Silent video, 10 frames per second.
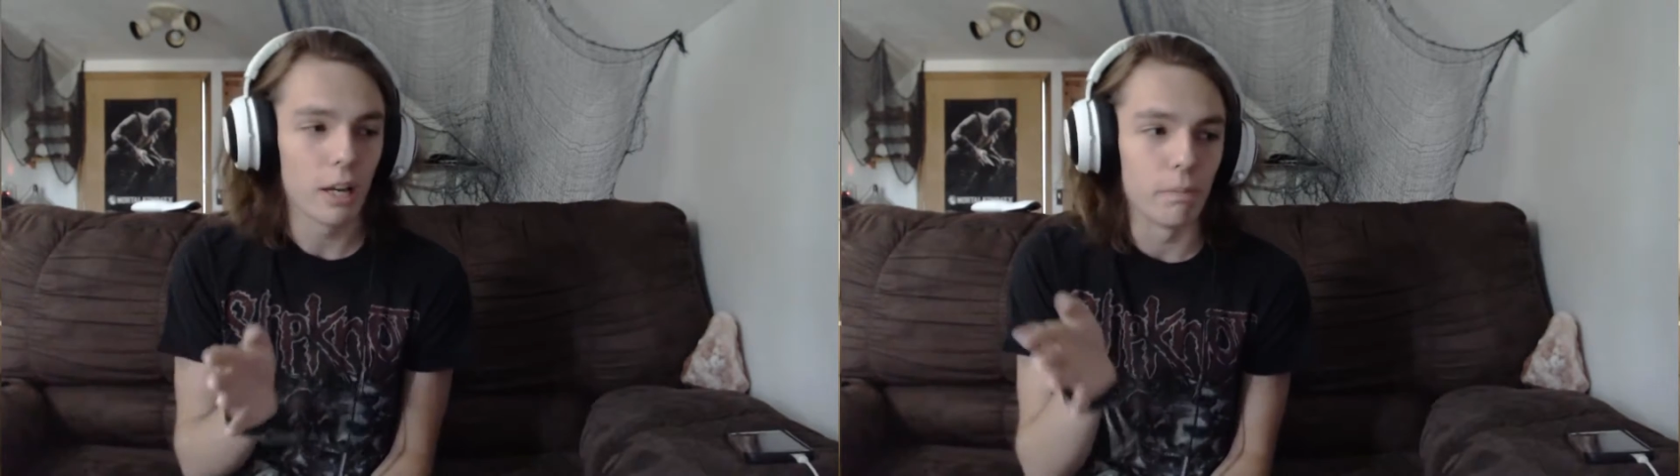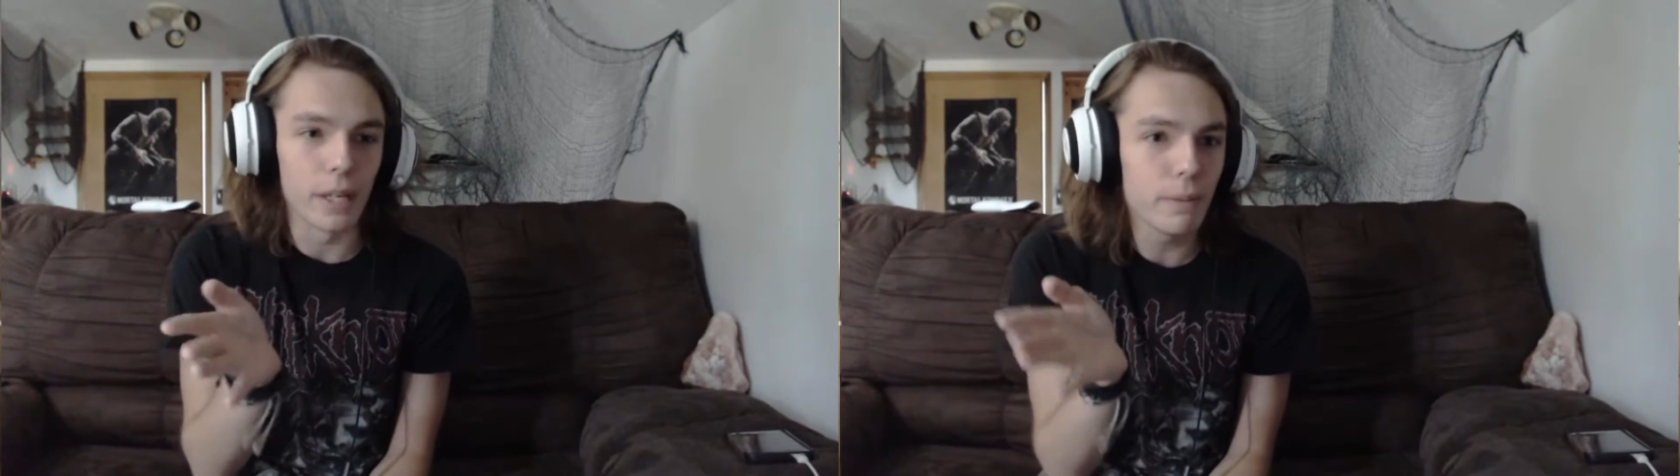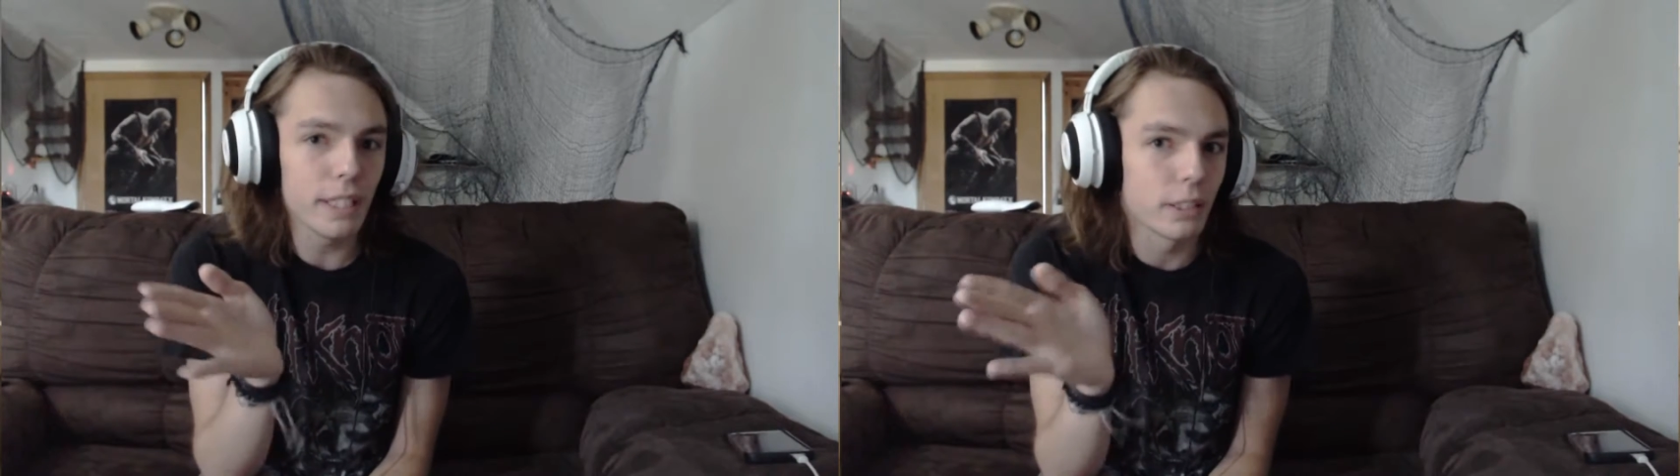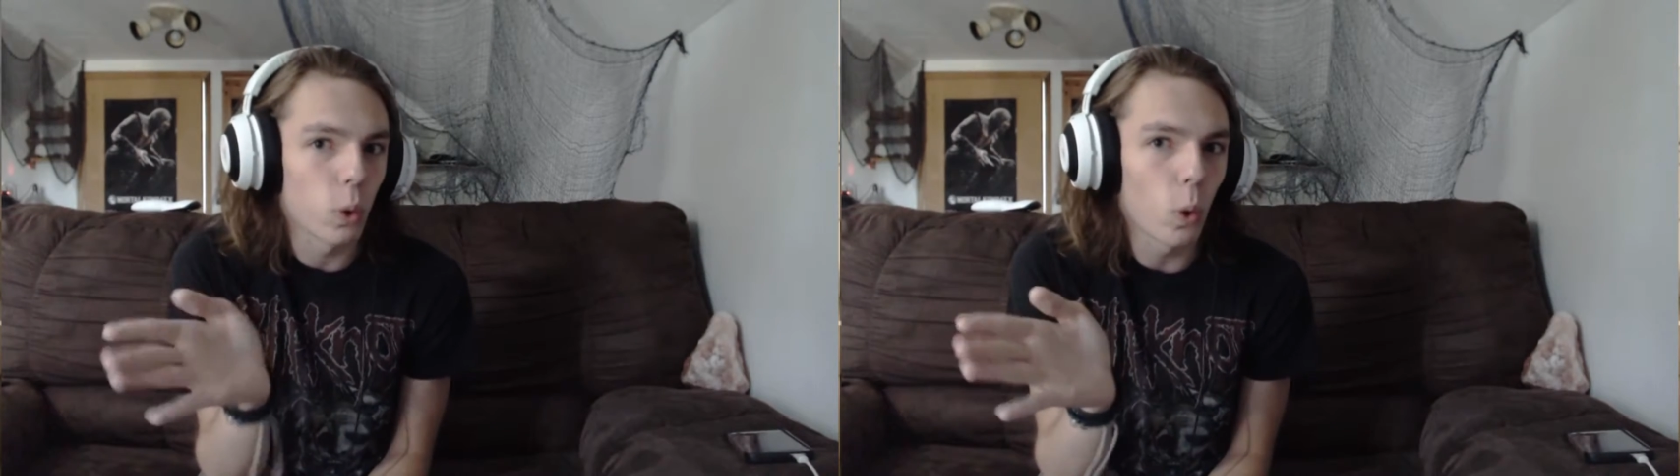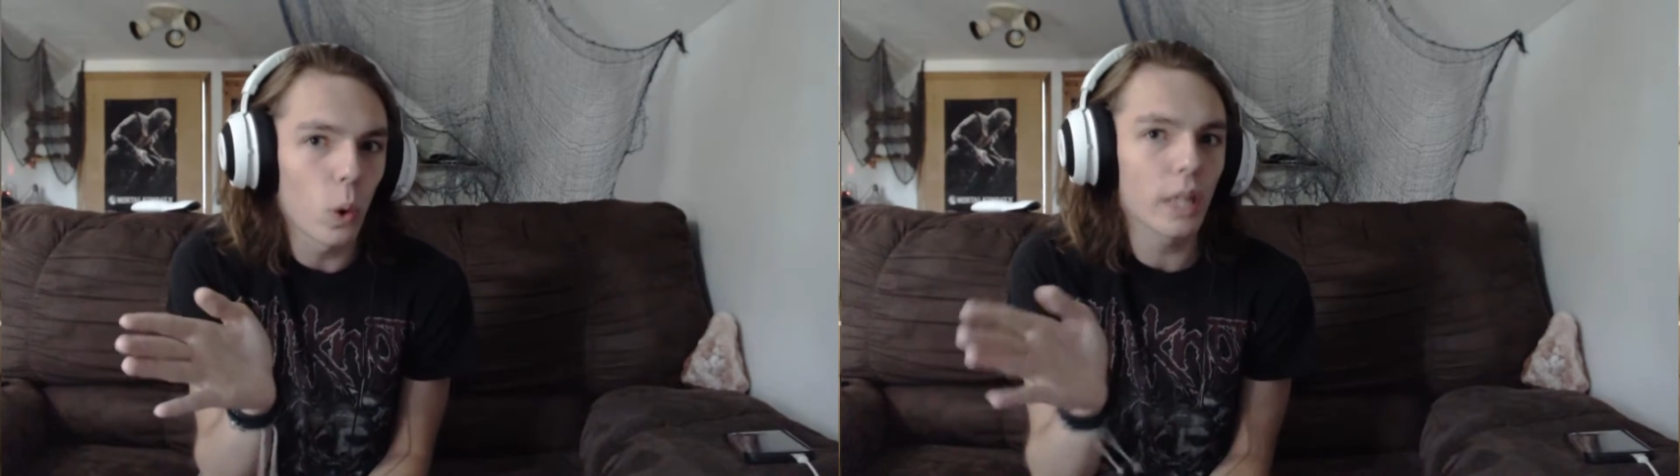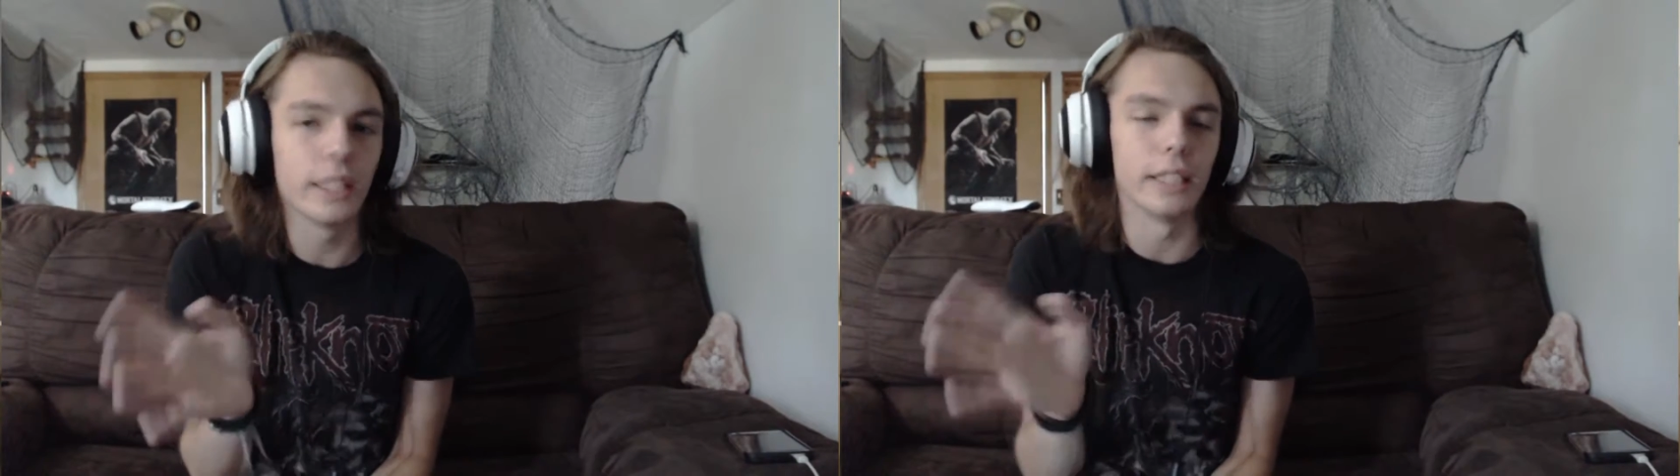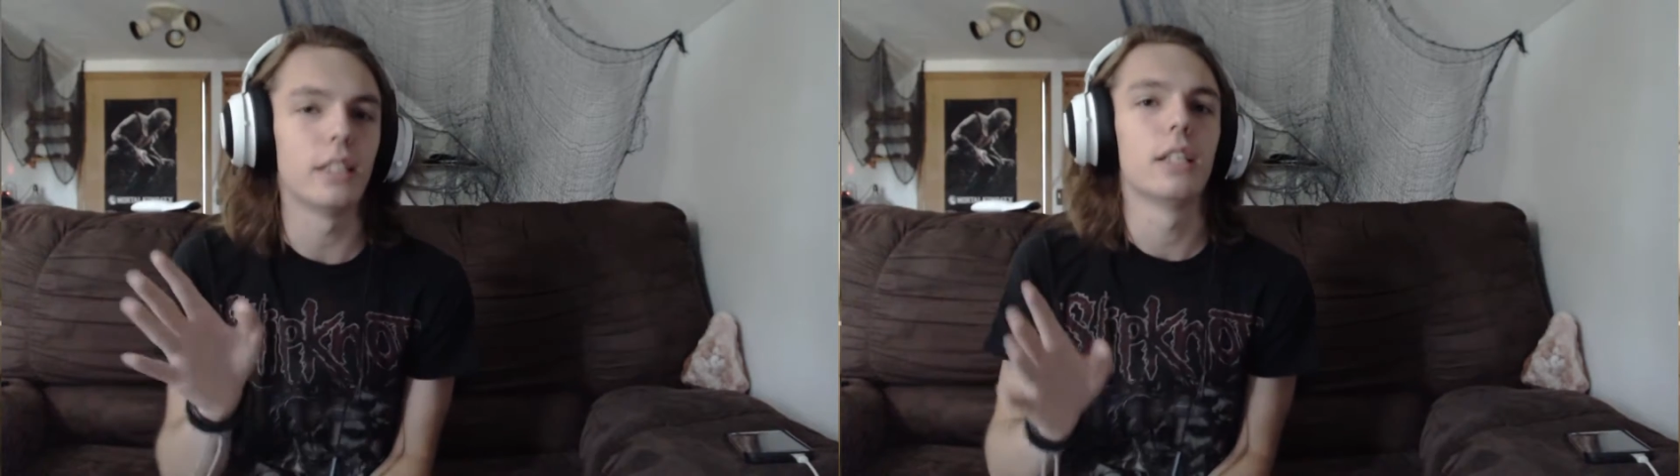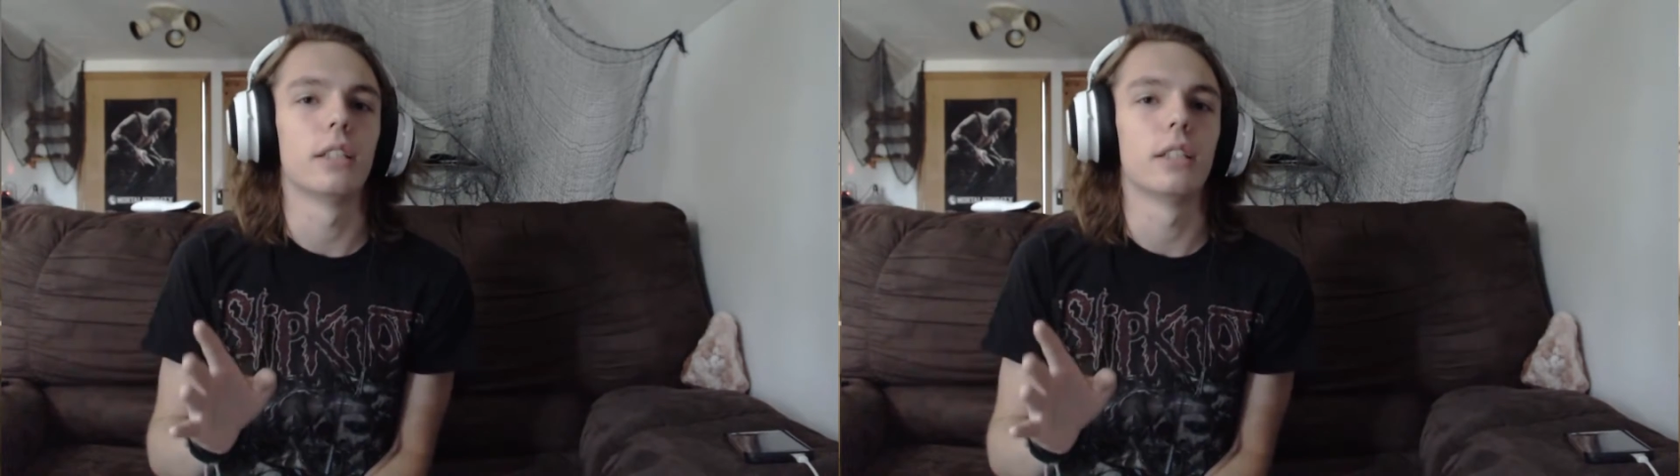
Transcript: maybe 20.